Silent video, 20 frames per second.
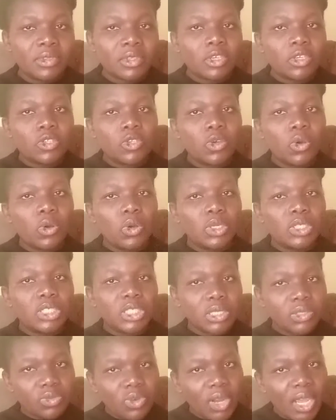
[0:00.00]
So
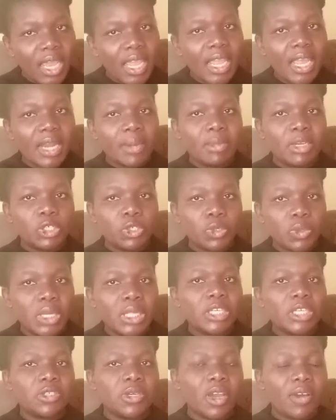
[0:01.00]
just try and make sure
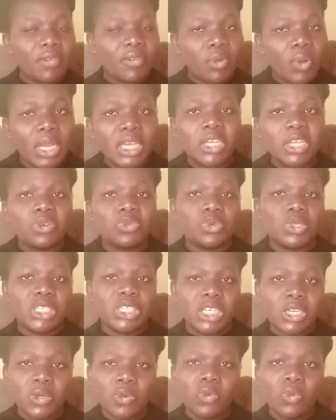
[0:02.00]
that you have a working
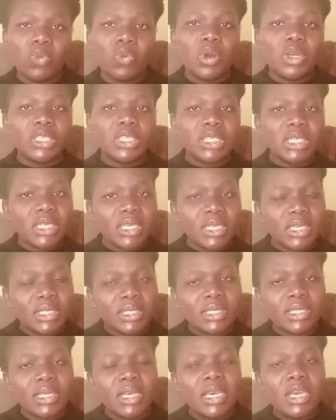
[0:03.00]
routine. What
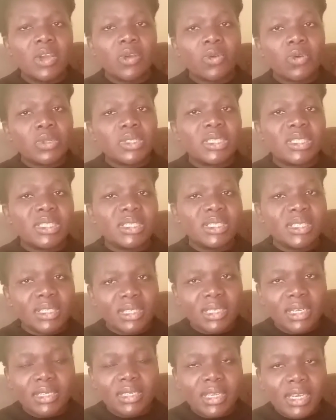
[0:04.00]
is
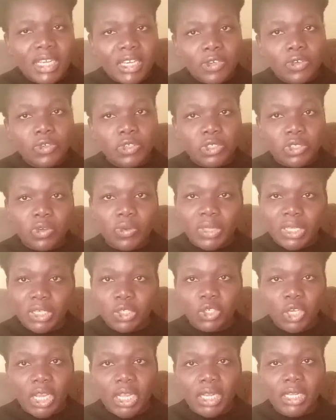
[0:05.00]
consistently used on the
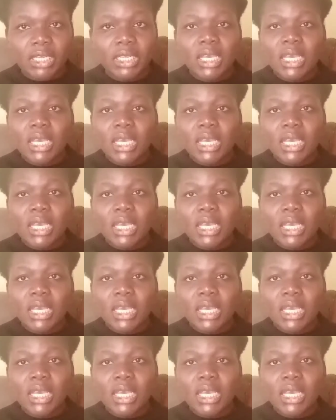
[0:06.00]
child.